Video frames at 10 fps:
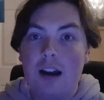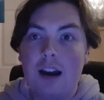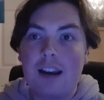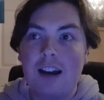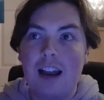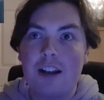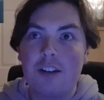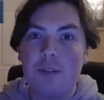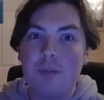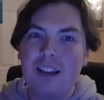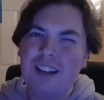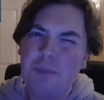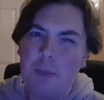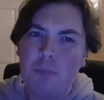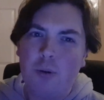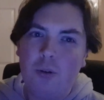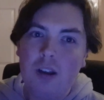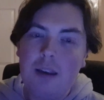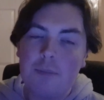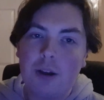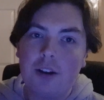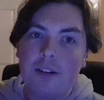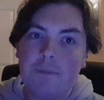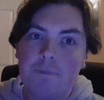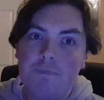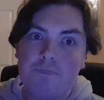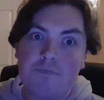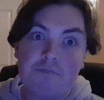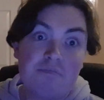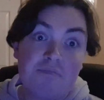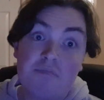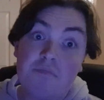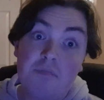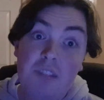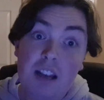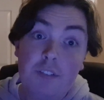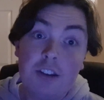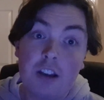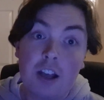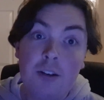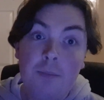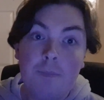I kind of handled him a little bit poorly, but you live and you learn.